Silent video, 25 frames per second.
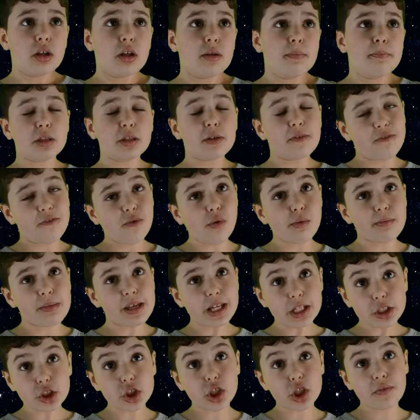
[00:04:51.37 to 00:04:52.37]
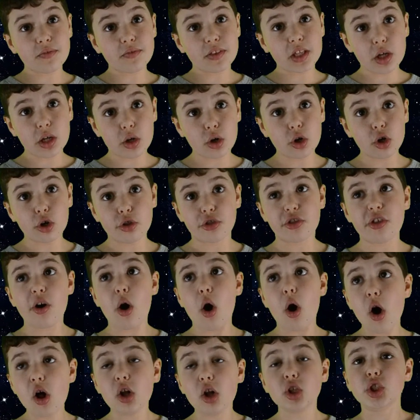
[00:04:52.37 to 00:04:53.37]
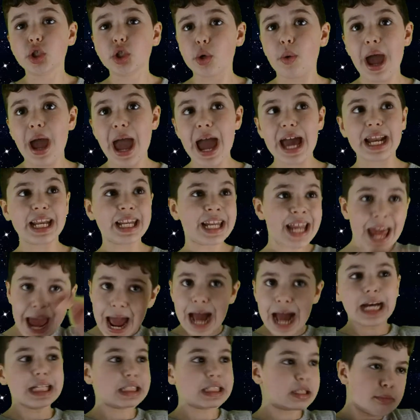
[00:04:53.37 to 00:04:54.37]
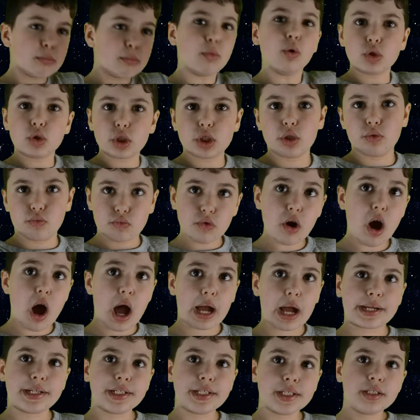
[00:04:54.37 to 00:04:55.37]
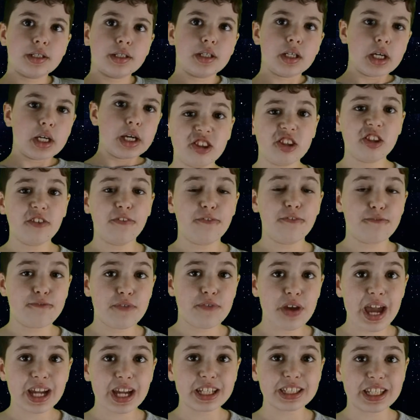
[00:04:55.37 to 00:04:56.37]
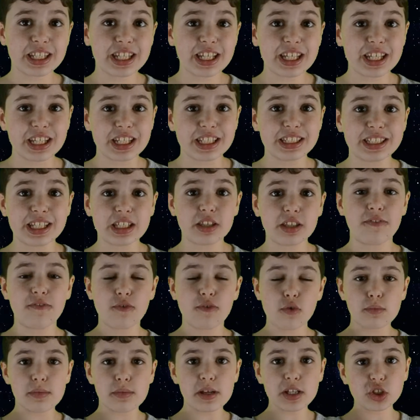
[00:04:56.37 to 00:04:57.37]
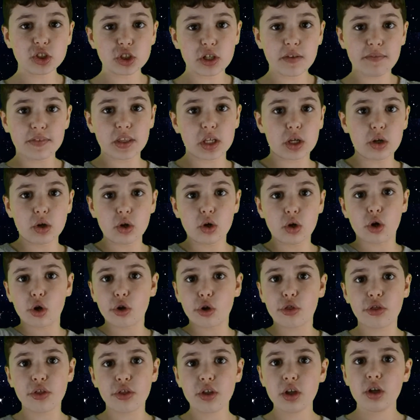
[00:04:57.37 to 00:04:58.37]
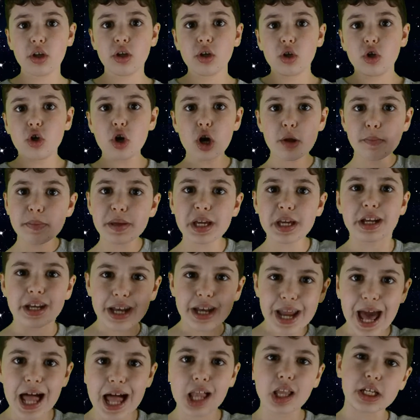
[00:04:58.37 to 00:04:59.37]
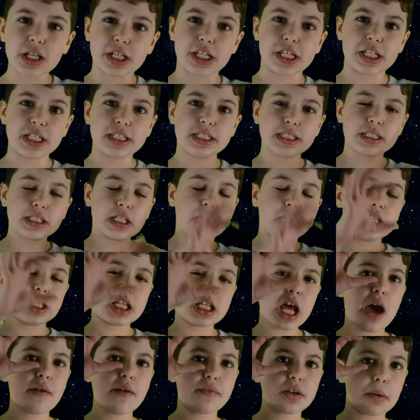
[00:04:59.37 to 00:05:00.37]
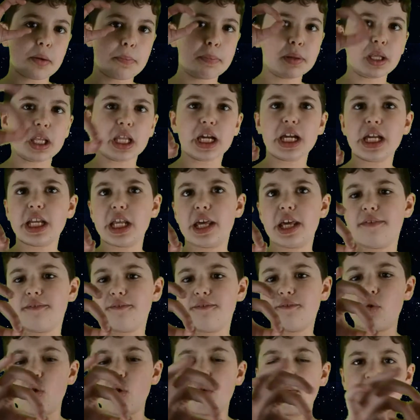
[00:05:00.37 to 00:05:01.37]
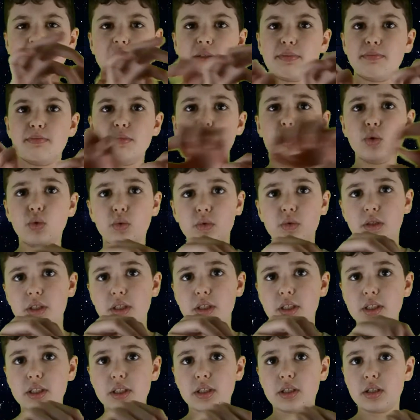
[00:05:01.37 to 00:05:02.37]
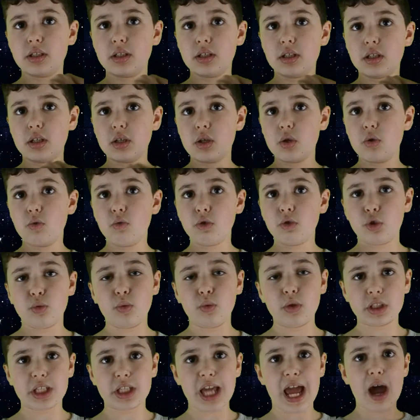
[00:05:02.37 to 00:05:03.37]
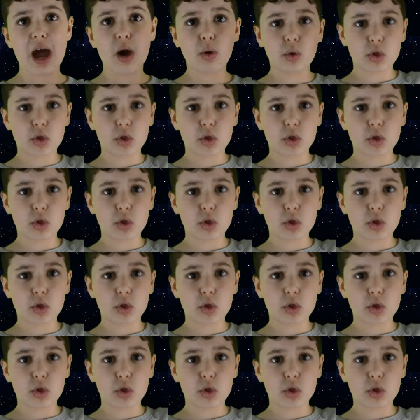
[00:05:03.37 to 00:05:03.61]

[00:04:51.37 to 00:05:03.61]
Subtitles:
The formation of the Earth also had it as a molten rock. The fact is that the formation of the Earth could be analogous to having a planet form its moons, which was how the